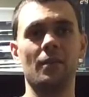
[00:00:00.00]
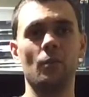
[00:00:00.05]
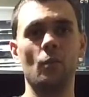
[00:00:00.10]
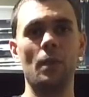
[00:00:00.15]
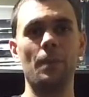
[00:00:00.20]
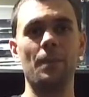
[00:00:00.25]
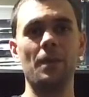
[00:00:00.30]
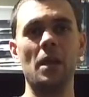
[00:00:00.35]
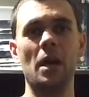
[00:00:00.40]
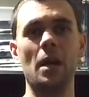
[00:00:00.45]

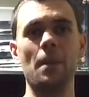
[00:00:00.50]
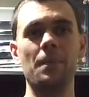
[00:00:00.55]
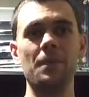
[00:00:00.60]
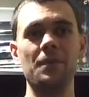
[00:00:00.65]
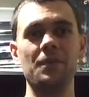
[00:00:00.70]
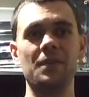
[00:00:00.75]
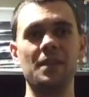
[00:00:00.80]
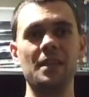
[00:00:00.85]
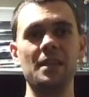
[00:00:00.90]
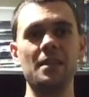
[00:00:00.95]
weapon up
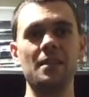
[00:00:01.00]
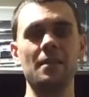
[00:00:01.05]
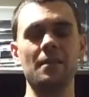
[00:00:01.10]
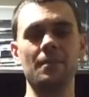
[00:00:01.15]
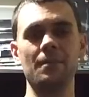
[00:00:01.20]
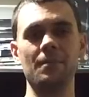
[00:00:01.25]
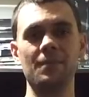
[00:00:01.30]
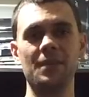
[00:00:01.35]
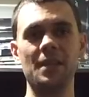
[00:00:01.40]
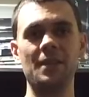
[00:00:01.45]
is the
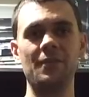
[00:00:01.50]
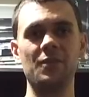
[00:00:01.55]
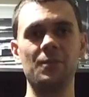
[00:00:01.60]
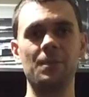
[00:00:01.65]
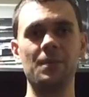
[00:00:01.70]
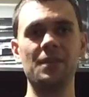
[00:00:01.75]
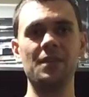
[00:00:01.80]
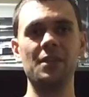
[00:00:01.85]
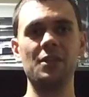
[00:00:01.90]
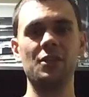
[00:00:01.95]

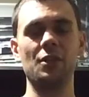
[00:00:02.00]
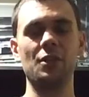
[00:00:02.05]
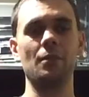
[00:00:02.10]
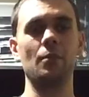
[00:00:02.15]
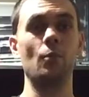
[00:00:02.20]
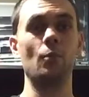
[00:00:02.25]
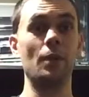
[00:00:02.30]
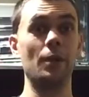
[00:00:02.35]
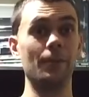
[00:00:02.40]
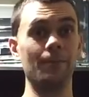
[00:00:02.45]
safest position.
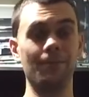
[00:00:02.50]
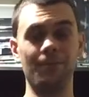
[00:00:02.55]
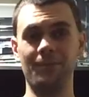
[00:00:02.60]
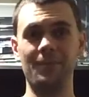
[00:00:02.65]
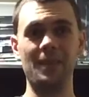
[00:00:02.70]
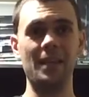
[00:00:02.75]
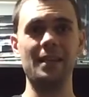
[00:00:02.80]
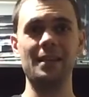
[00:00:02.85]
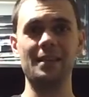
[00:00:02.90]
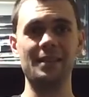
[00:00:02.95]
Well,
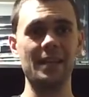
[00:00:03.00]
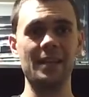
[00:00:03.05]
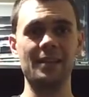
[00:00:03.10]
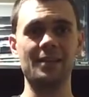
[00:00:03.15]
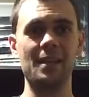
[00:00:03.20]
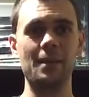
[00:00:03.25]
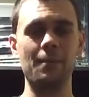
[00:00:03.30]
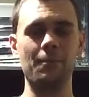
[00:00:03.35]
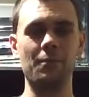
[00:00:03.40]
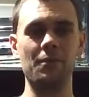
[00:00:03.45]
that
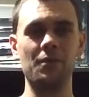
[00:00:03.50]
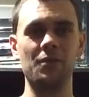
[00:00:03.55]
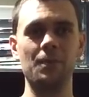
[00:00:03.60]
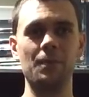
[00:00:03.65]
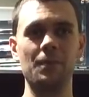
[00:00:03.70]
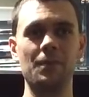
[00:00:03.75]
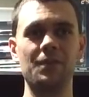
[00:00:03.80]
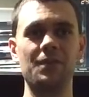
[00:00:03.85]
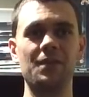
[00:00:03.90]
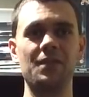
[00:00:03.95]
exact same
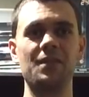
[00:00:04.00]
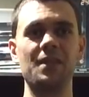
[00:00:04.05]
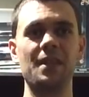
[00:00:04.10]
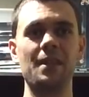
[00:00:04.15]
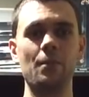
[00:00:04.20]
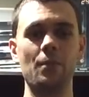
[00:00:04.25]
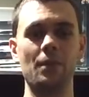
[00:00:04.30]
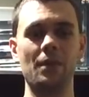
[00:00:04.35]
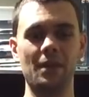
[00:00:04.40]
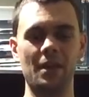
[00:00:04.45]
principle is the
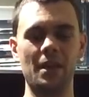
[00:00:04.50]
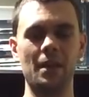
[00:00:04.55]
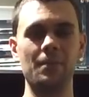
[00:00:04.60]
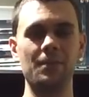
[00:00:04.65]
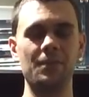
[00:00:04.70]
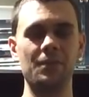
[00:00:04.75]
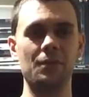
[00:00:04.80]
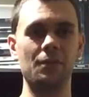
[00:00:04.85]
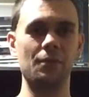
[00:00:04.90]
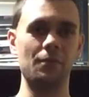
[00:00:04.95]
same when it
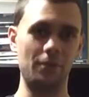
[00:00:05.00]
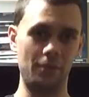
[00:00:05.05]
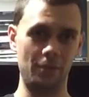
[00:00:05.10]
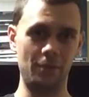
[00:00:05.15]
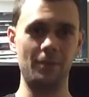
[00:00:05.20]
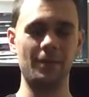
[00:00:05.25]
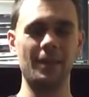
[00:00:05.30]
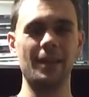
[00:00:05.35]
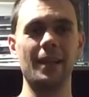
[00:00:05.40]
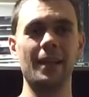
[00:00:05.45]
comes
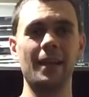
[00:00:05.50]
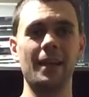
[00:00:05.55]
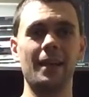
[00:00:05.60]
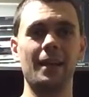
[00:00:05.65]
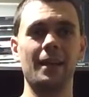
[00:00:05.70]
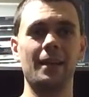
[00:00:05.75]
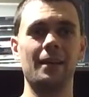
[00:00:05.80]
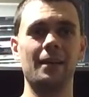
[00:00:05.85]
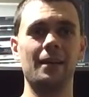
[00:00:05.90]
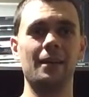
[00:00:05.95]
to
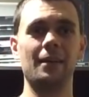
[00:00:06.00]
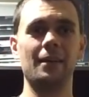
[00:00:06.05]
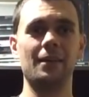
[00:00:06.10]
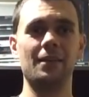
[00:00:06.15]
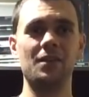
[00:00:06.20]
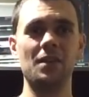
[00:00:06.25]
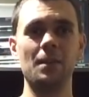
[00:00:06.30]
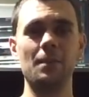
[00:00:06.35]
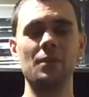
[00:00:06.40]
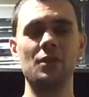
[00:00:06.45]

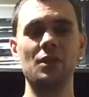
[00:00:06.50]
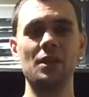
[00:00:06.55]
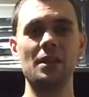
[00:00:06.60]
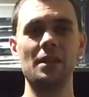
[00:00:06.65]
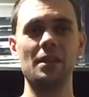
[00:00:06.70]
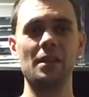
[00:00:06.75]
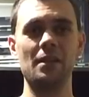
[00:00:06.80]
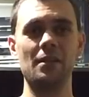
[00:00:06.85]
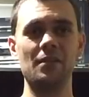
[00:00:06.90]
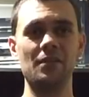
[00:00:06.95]

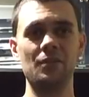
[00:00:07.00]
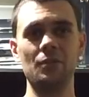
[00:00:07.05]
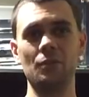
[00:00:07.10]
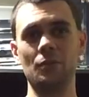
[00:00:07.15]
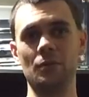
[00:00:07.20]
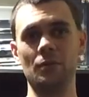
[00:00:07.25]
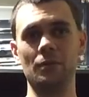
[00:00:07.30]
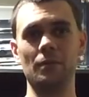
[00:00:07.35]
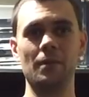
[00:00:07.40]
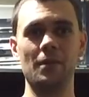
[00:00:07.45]
submachine guns
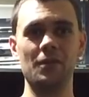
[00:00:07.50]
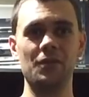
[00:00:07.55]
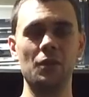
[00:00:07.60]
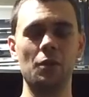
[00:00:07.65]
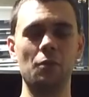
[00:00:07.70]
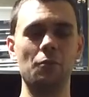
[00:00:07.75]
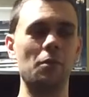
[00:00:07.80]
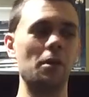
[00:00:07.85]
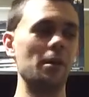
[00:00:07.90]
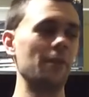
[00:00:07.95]
or
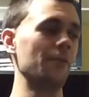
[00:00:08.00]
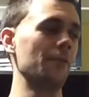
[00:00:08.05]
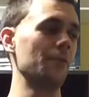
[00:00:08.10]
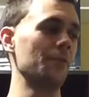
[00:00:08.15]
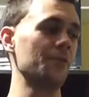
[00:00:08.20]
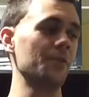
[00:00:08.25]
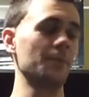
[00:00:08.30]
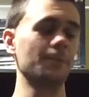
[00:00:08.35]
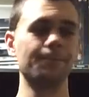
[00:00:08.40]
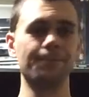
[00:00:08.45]
assault
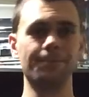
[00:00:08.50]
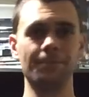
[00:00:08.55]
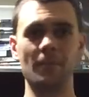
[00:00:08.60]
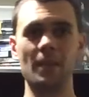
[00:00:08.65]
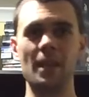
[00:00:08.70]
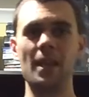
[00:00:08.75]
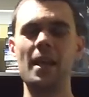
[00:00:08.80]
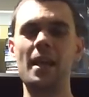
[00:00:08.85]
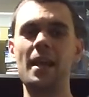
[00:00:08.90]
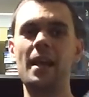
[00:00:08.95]
rifles.
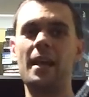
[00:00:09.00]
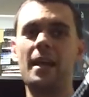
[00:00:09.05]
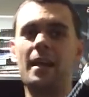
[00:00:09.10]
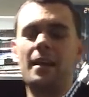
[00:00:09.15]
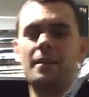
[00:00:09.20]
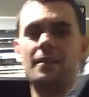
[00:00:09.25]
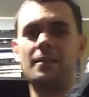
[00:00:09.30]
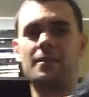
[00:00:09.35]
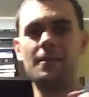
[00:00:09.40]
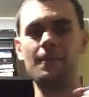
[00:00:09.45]

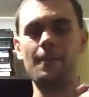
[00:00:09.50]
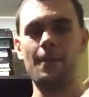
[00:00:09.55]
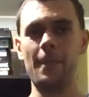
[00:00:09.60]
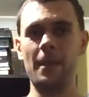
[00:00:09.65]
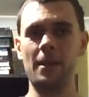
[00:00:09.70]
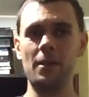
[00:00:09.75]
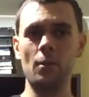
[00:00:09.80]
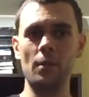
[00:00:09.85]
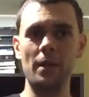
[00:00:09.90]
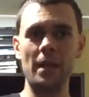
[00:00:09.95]
And
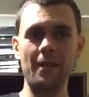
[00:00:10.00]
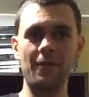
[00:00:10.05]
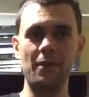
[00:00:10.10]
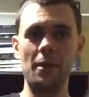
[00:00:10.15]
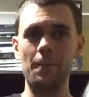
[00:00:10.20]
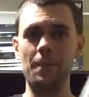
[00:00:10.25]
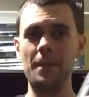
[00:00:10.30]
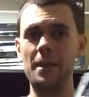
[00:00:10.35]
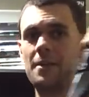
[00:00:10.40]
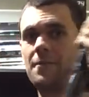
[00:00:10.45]
I don't want to have
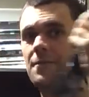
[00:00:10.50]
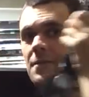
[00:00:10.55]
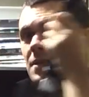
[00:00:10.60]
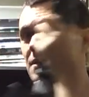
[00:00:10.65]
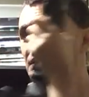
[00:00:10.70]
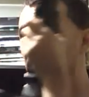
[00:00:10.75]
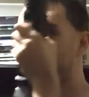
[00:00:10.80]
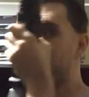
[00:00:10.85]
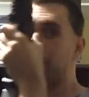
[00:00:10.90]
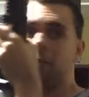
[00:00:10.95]
it up here for the
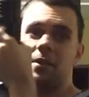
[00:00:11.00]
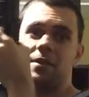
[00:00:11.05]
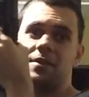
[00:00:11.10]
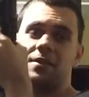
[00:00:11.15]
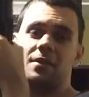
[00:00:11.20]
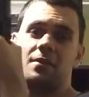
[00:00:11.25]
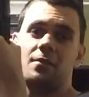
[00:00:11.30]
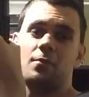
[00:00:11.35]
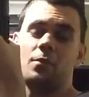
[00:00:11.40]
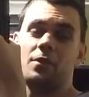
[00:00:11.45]
same
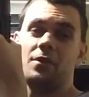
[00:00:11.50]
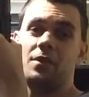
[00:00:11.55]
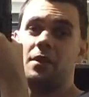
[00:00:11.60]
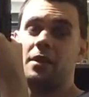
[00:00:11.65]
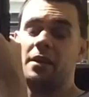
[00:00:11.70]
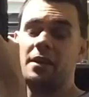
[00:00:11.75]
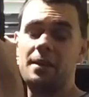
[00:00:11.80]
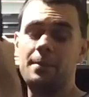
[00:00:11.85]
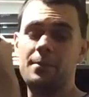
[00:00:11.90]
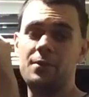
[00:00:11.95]
reason
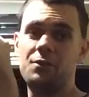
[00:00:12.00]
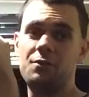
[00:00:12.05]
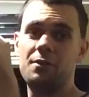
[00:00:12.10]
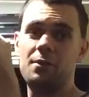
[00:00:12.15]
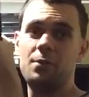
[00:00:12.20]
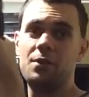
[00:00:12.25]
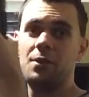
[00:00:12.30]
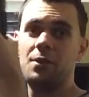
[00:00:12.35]
that I demonstrated